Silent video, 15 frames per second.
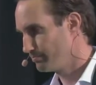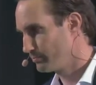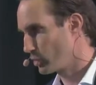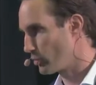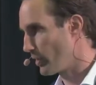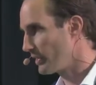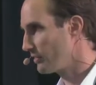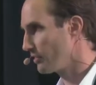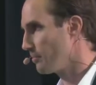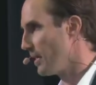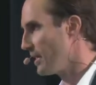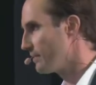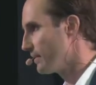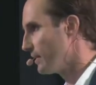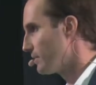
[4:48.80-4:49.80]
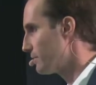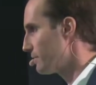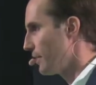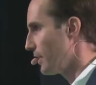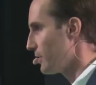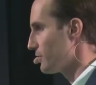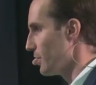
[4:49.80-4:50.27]
Corrective maintenance,
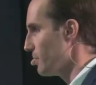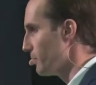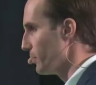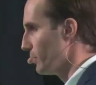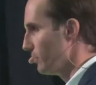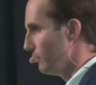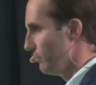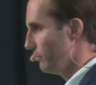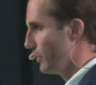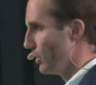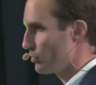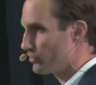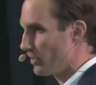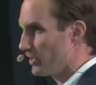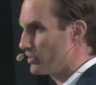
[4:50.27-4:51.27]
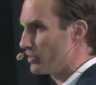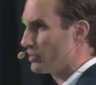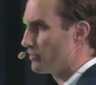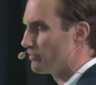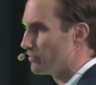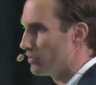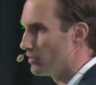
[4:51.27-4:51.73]
very simple, no
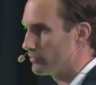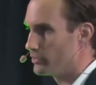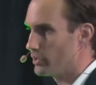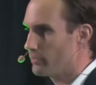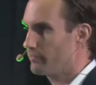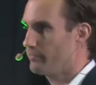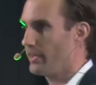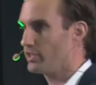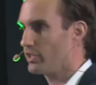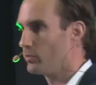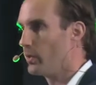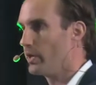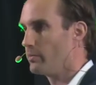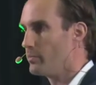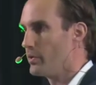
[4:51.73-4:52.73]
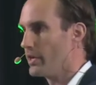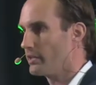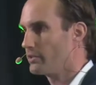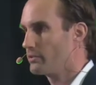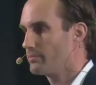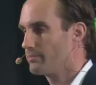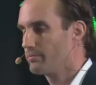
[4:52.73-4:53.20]
strategies involved, just fix it when it
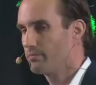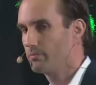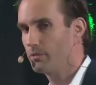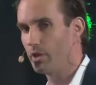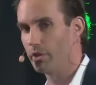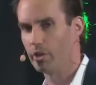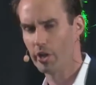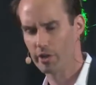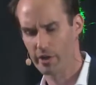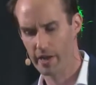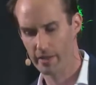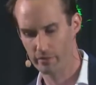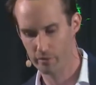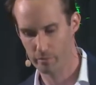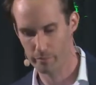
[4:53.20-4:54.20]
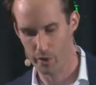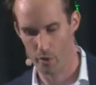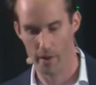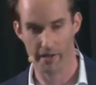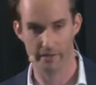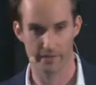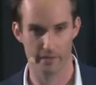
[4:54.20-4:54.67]
breaks. On the other hand,
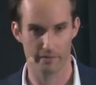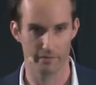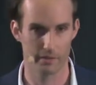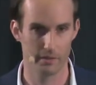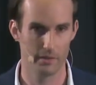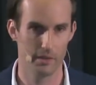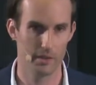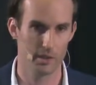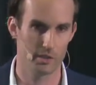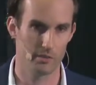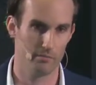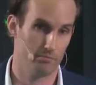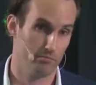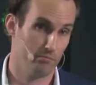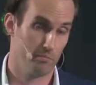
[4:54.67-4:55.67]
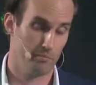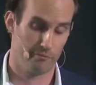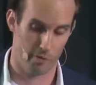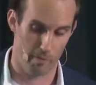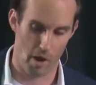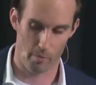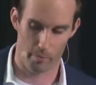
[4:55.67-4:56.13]
proactive,
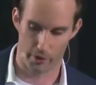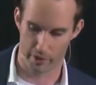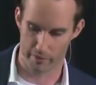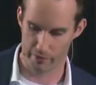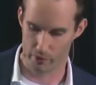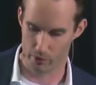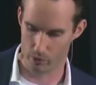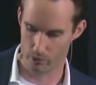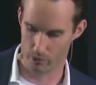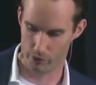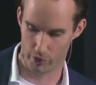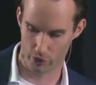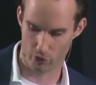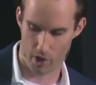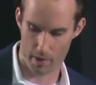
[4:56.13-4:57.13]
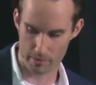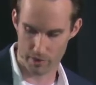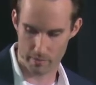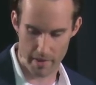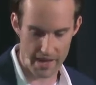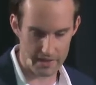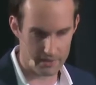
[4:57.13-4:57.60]
from our point of view, describes the
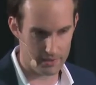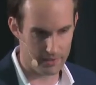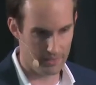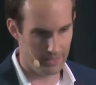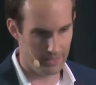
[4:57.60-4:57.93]
best.